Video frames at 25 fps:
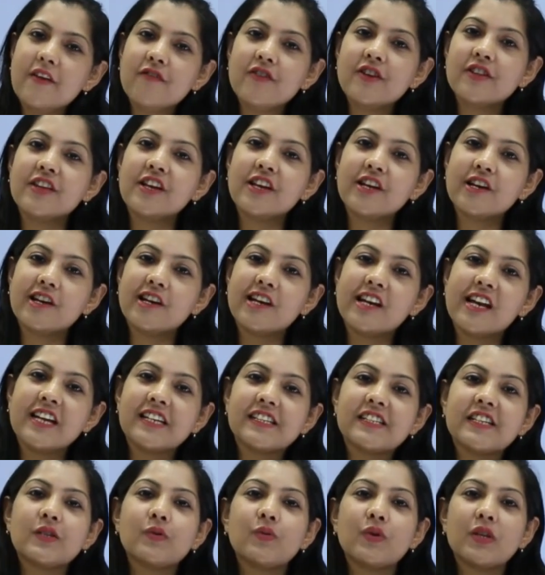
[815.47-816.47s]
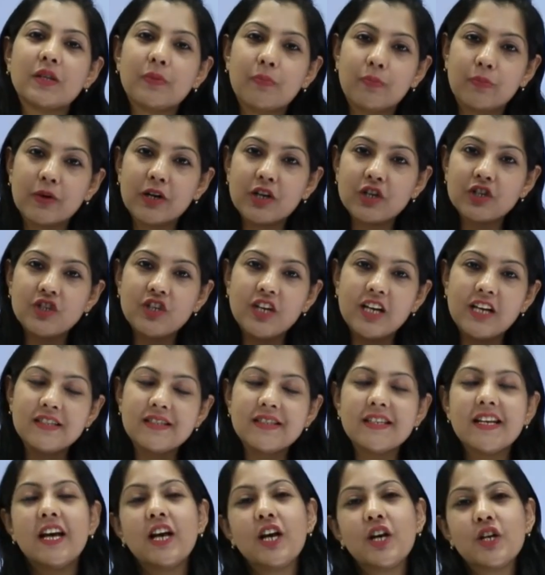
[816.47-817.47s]
everything related with
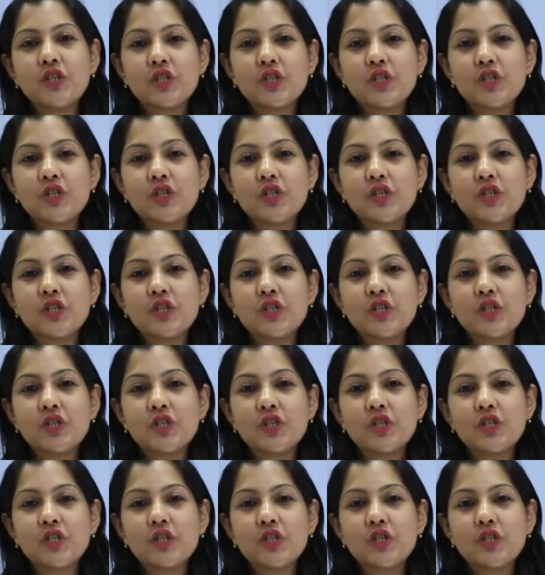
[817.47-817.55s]
purchase